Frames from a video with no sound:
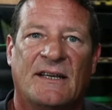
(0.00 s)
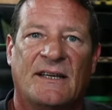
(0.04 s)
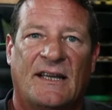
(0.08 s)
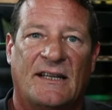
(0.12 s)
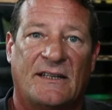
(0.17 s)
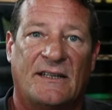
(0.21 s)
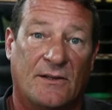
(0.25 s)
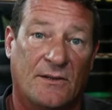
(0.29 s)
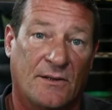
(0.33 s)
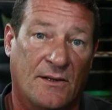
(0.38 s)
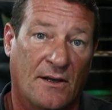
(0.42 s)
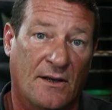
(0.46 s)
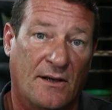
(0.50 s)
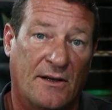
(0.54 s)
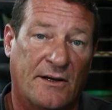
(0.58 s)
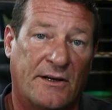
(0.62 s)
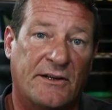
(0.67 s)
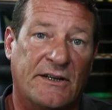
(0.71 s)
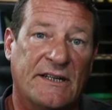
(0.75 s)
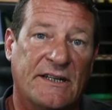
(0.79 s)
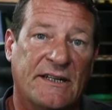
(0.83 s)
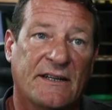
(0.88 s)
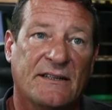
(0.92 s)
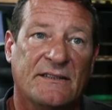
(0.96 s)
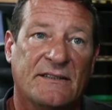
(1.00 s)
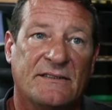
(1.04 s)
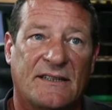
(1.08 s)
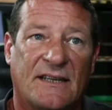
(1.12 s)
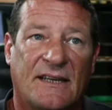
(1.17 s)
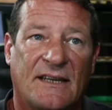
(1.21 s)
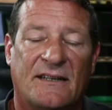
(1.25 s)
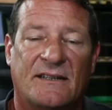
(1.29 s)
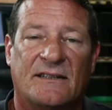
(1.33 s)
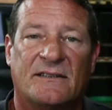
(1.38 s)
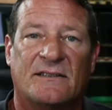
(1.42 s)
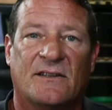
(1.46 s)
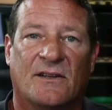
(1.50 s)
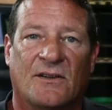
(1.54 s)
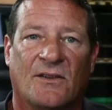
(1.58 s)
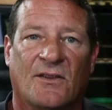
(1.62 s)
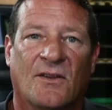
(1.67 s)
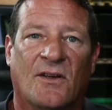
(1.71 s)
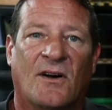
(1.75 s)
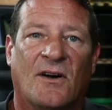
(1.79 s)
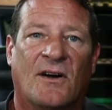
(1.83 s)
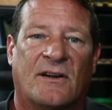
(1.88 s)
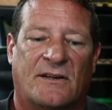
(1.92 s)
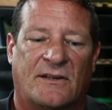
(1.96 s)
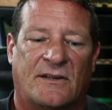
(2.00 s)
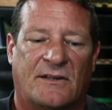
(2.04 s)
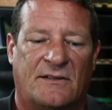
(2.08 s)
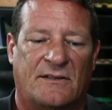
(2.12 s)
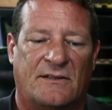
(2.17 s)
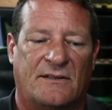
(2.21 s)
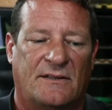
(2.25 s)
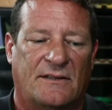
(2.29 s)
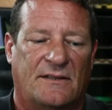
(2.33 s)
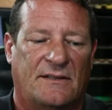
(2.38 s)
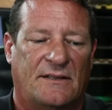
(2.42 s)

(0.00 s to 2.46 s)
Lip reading: And the longer he does that, the longer